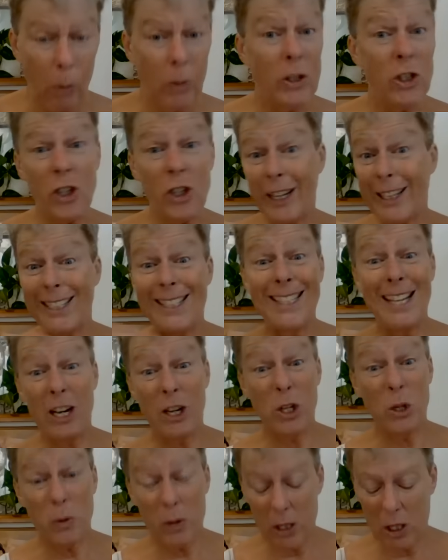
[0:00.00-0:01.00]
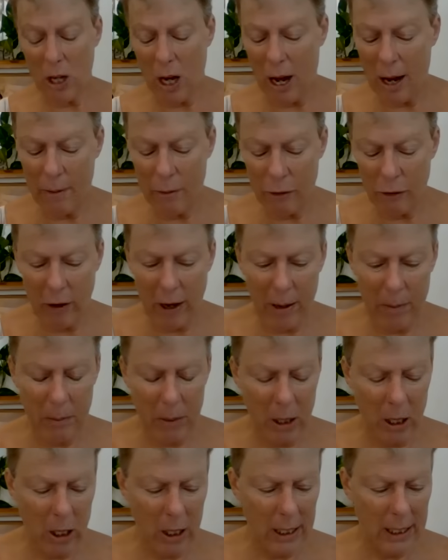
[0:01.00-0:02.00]
I wish I could tell you a time frame
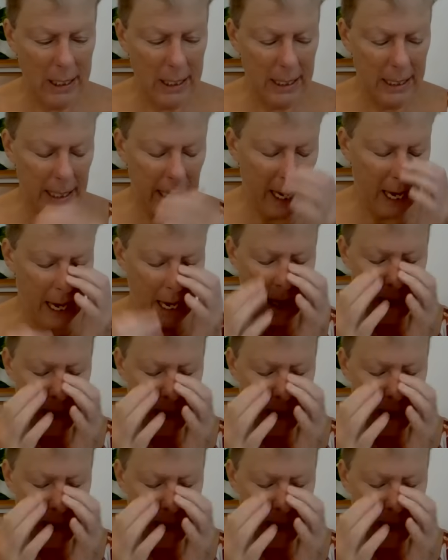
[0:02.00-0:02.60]
because